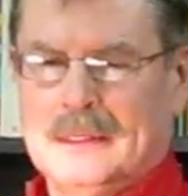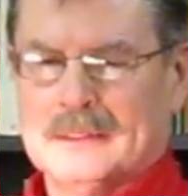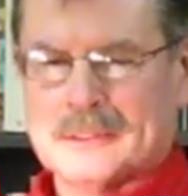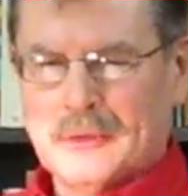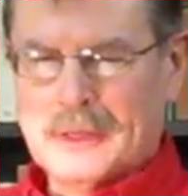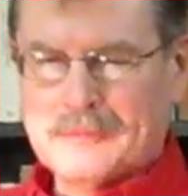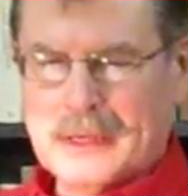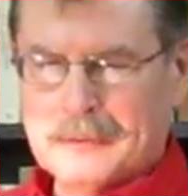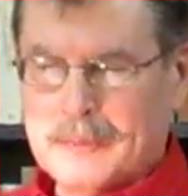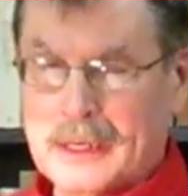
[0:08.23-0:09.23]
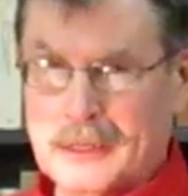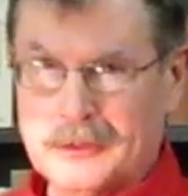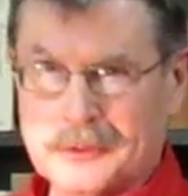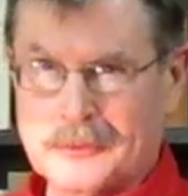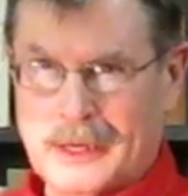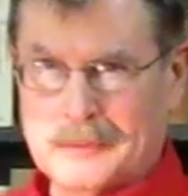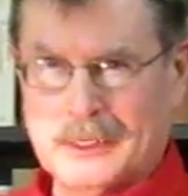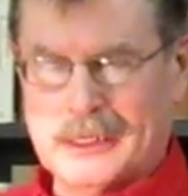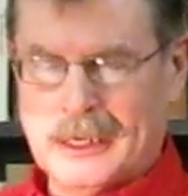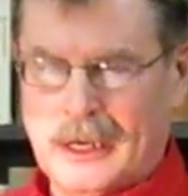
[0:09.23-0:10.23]
So I've got my
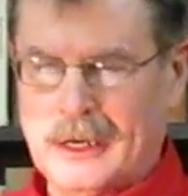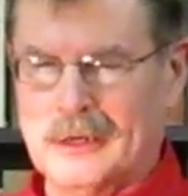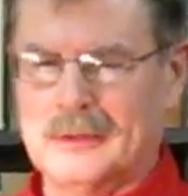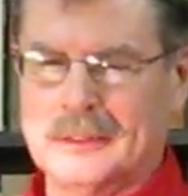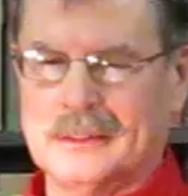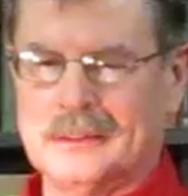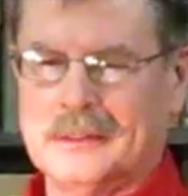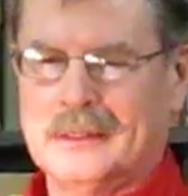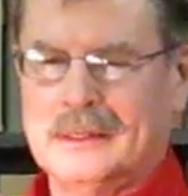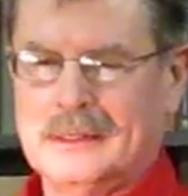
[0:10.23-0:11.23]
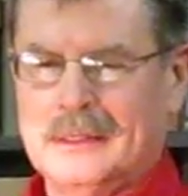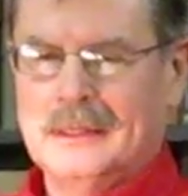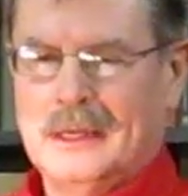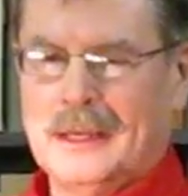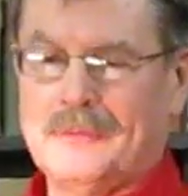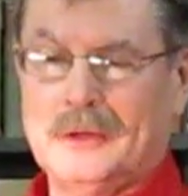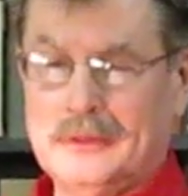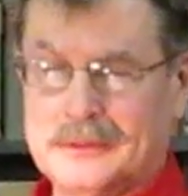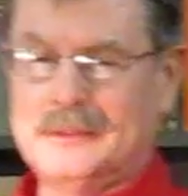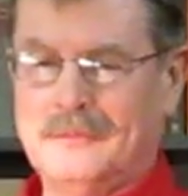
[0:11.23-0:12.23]
Odorama card. I've
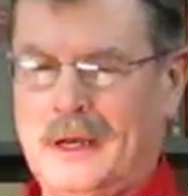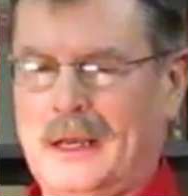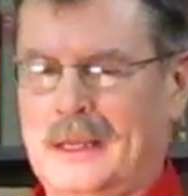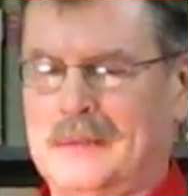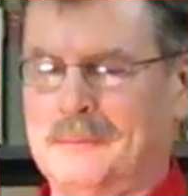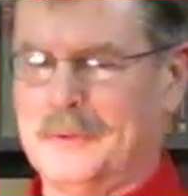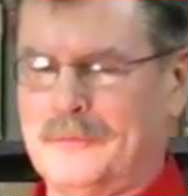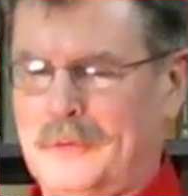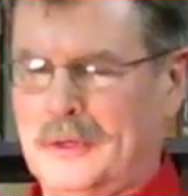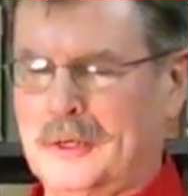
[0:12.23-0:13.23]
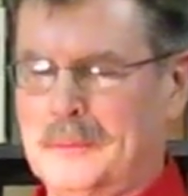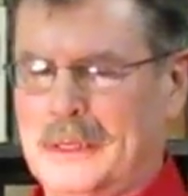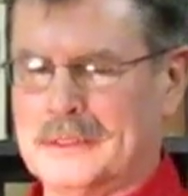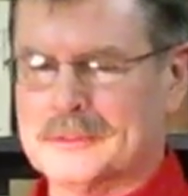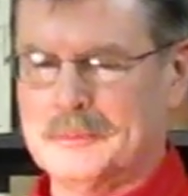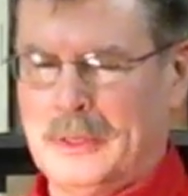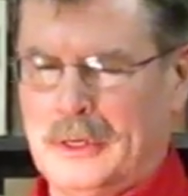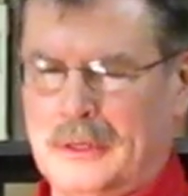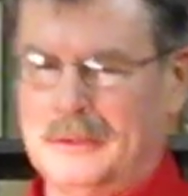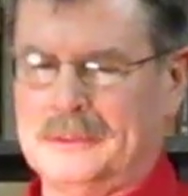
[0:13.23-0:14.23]
heard Divine perform at a
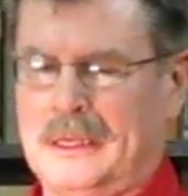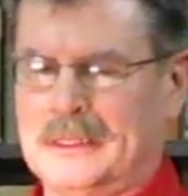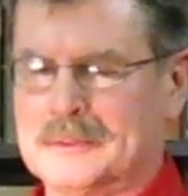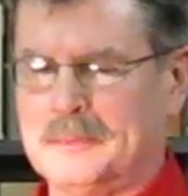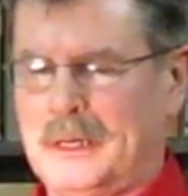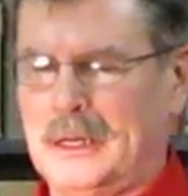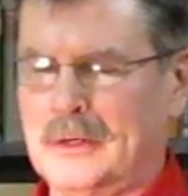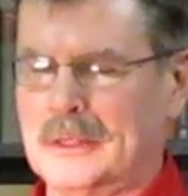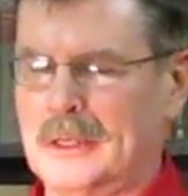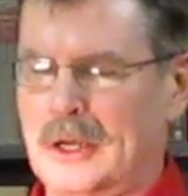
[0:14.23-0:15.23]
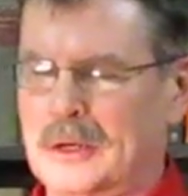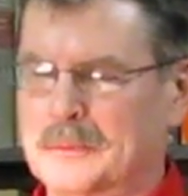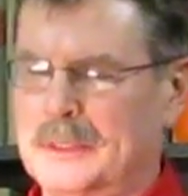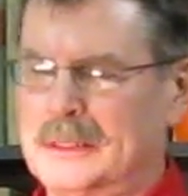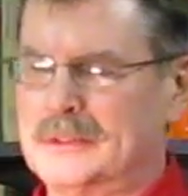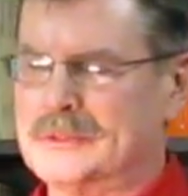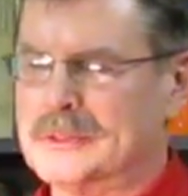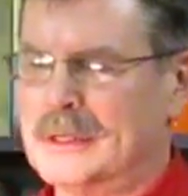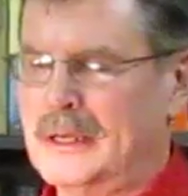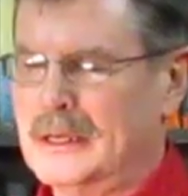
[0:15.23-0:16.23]
small dance bar in Long Beach,
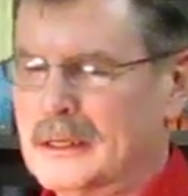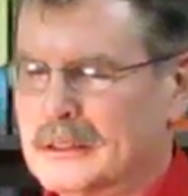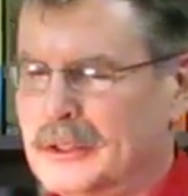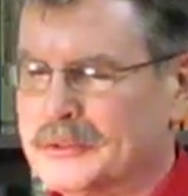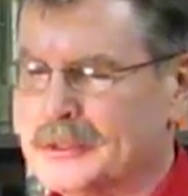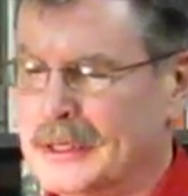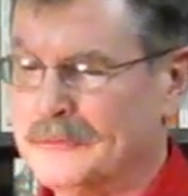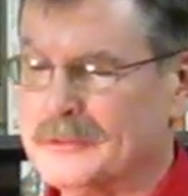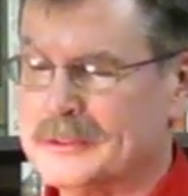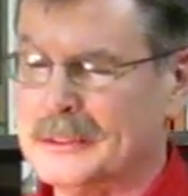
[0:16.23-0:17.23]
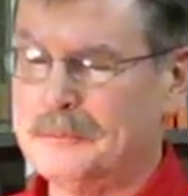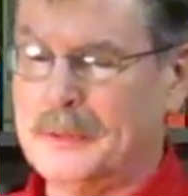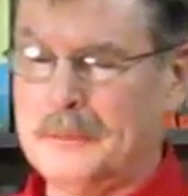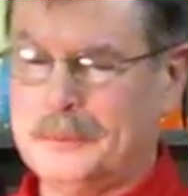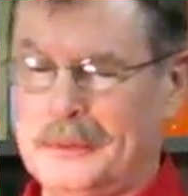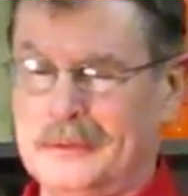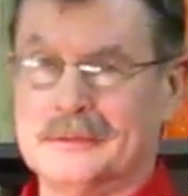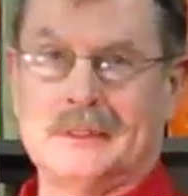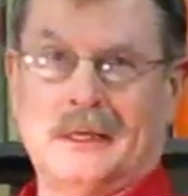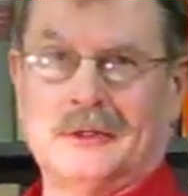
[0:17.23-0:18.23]
close enough to see
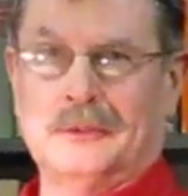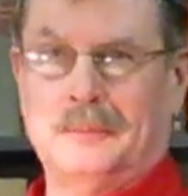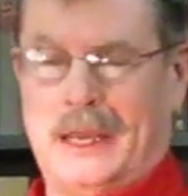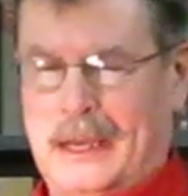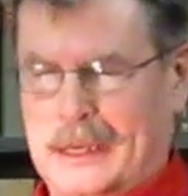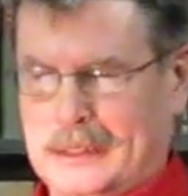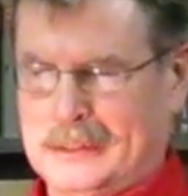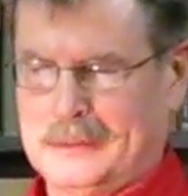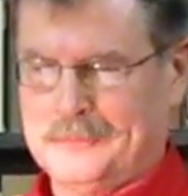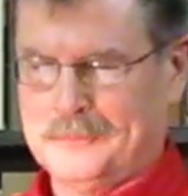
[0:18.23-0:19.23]
pimples on her back.